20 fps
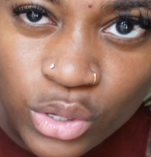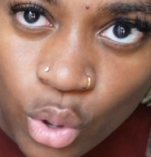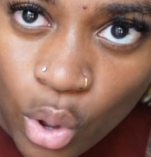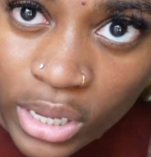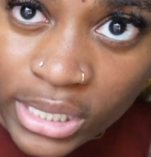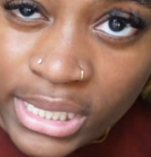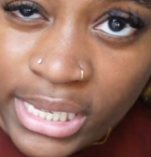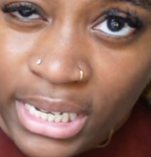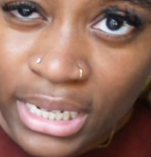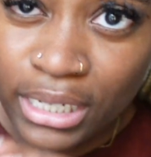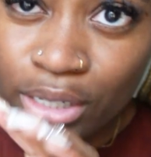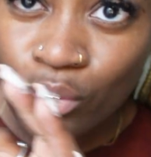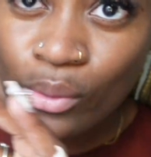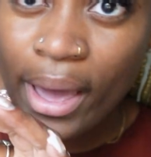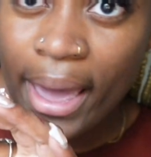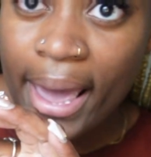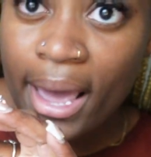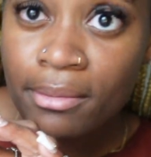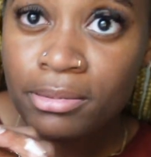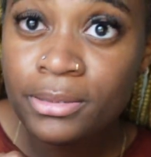y'all see the
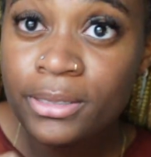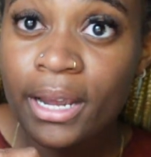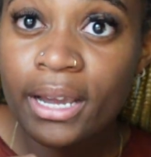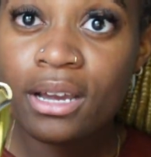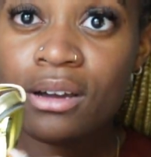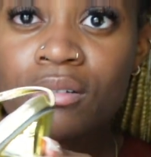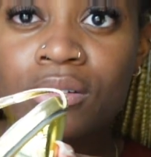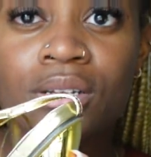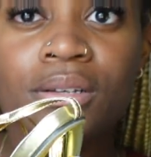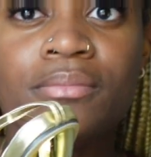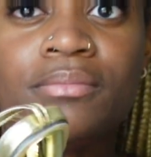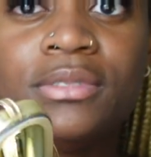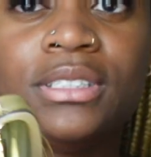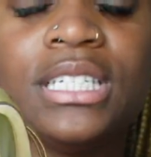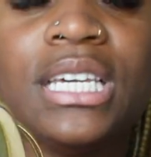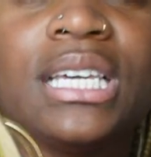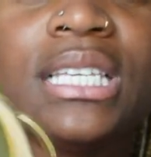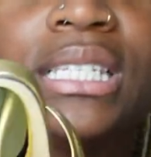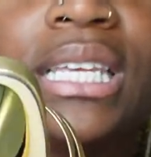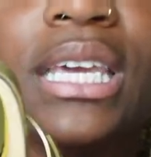little abstract on them?
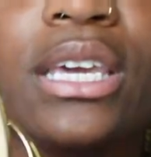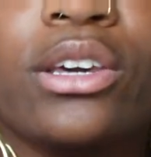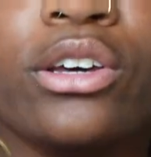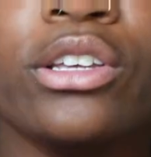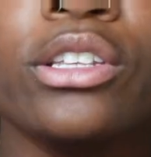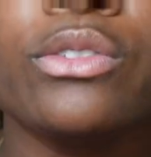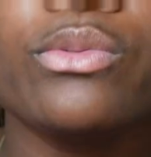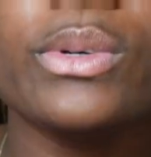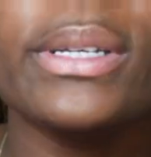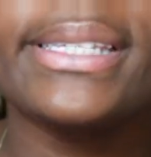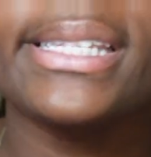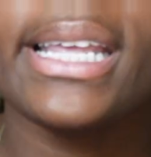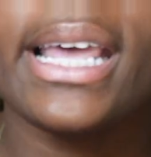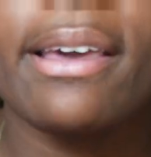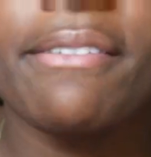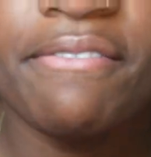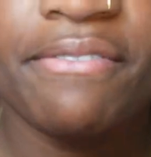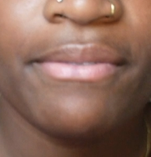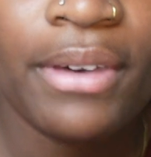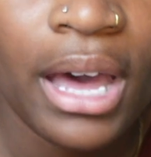These heels was
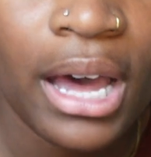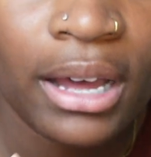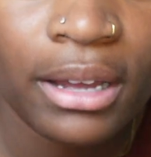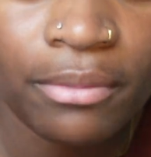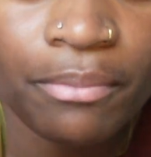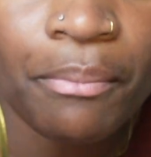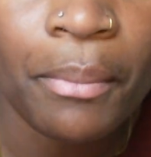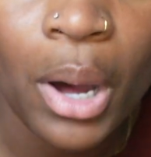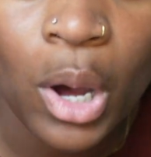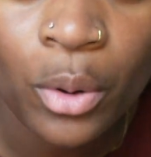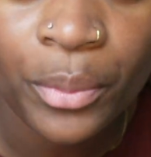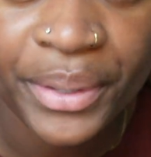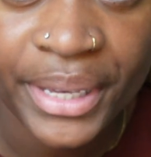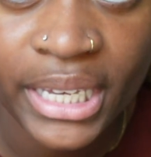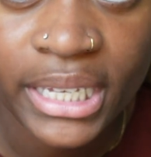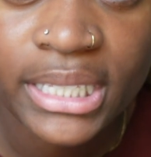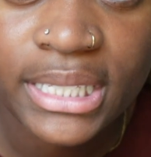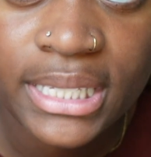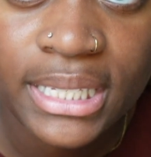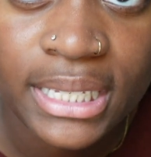a
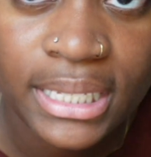moment.